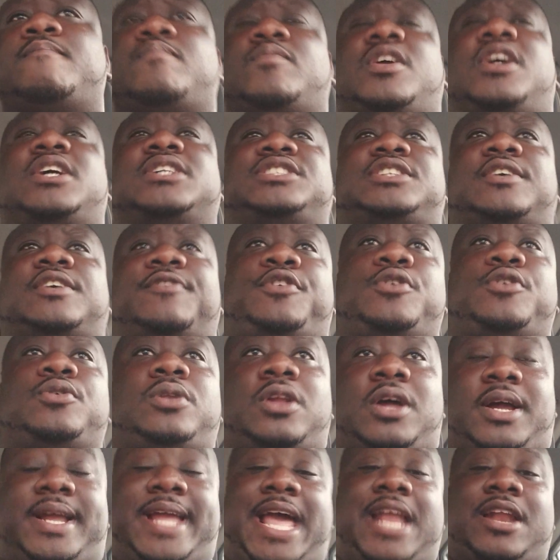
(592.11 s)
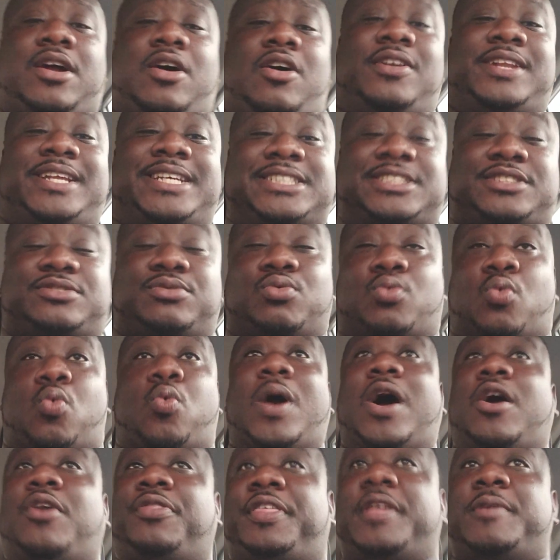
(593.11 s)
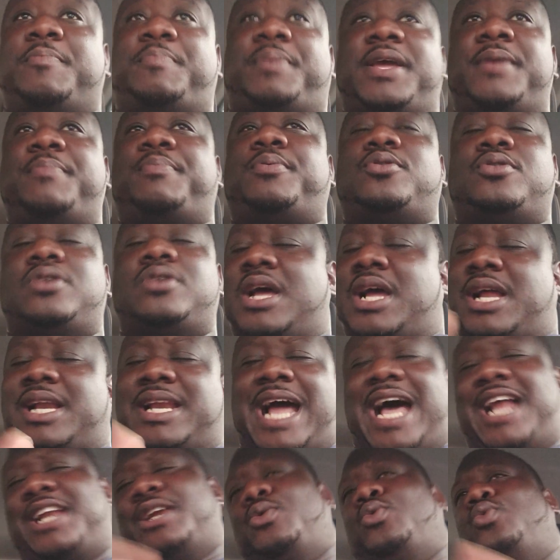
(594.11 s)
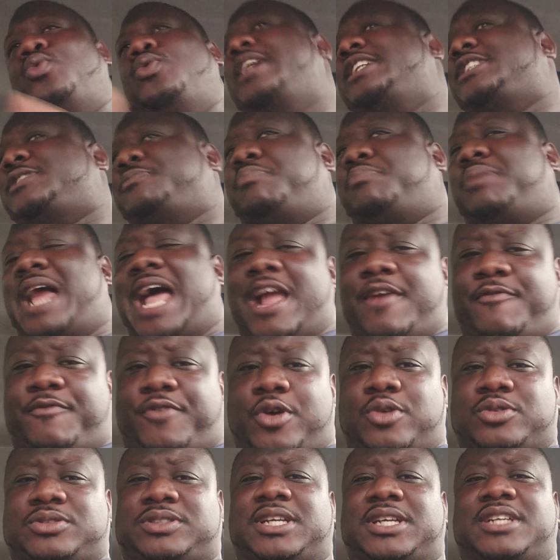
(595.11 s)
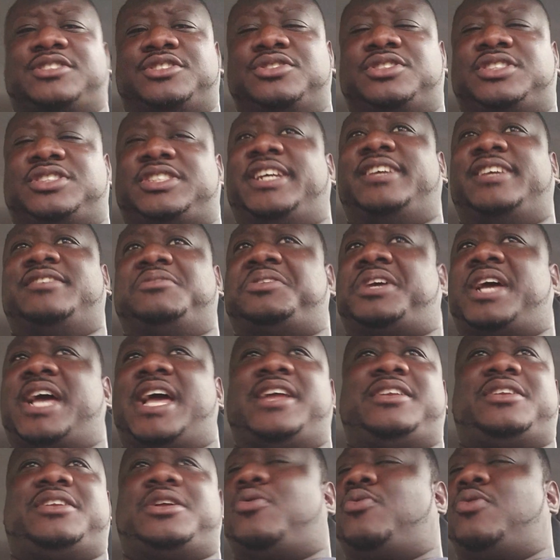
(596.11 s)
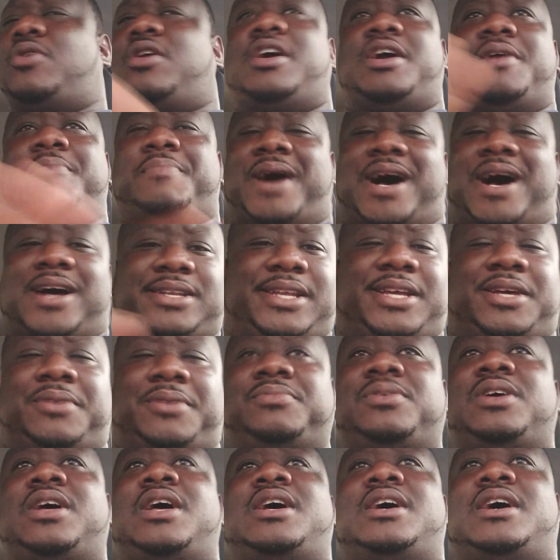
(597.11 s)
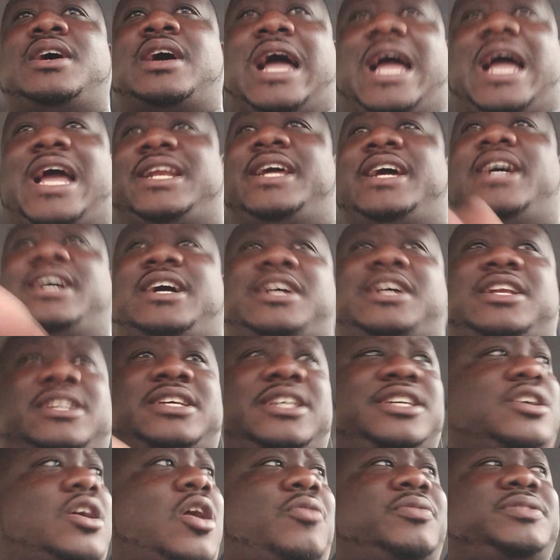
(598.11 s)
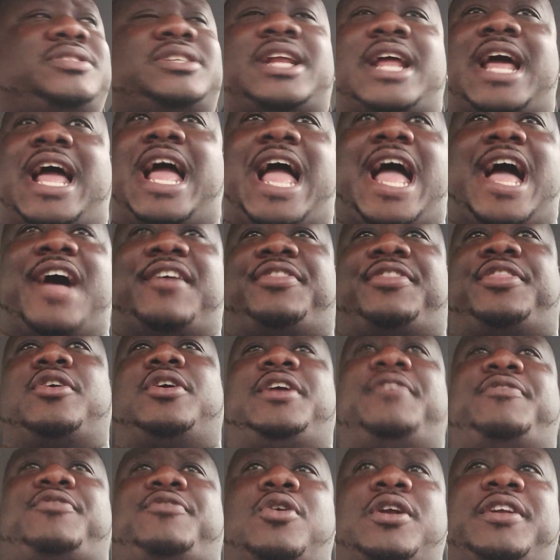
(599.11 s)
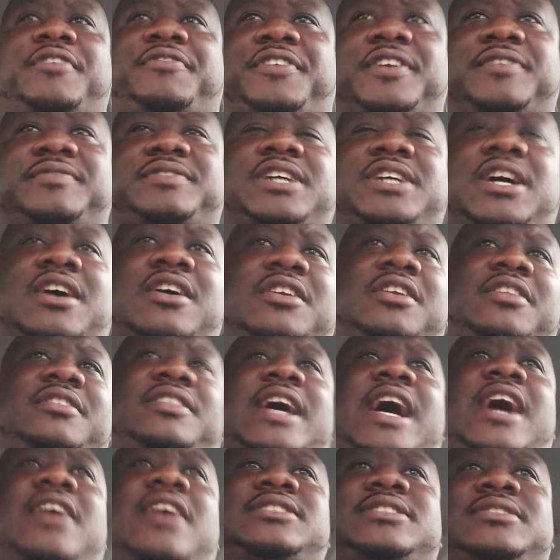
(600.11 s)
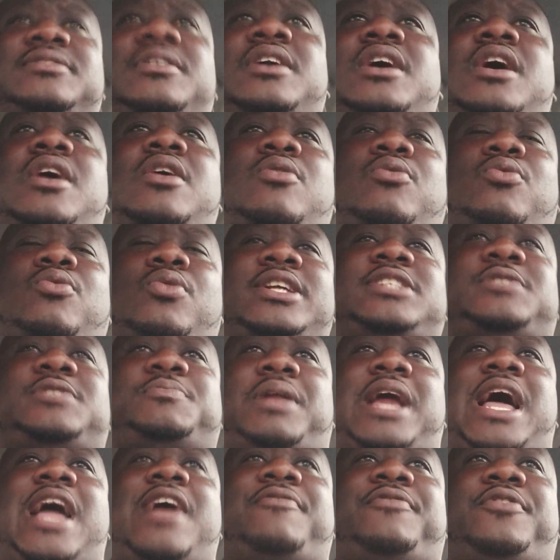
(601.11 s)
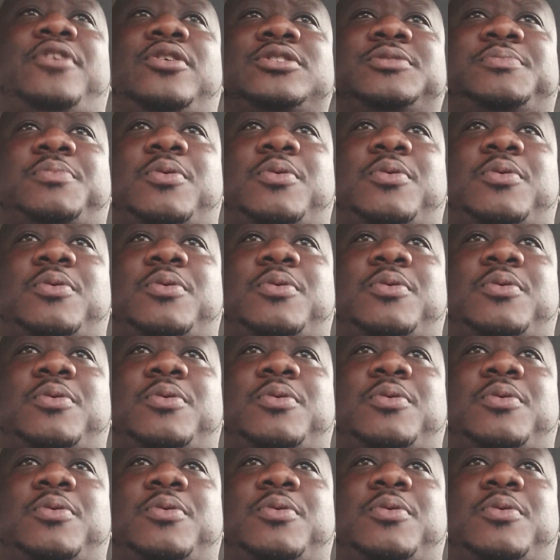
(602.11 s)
Because if you look at all these wealthy people, not the rich black folks that you see, okay, don't worry about them. All right, you're always gonna have 30, 40, 50, 100,000 rich black folks.